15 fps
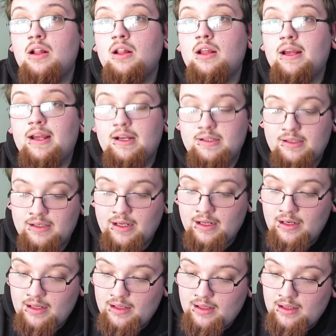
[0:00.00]
Like I
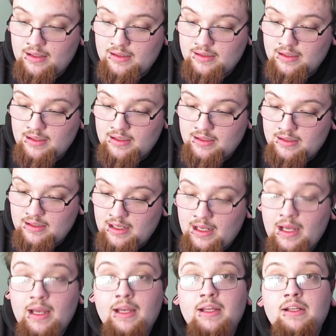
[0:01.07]
said, this is
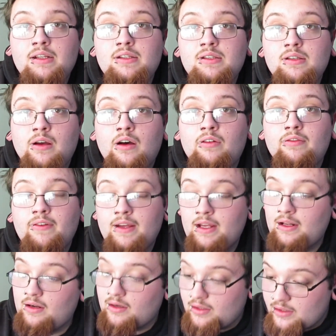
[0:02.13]
a
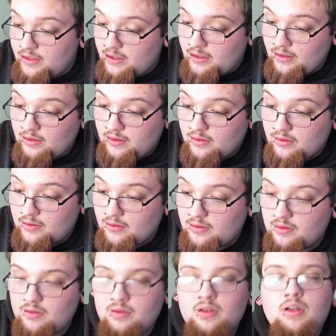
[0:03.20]

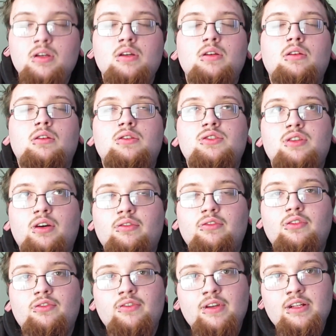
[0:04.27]

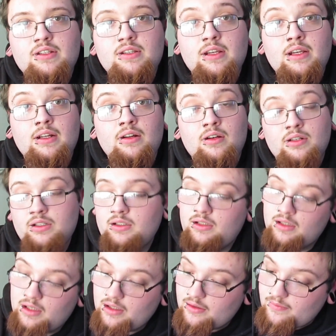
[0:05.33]
self-defense and hunting
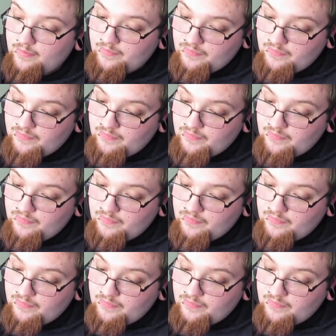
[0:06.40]
gun.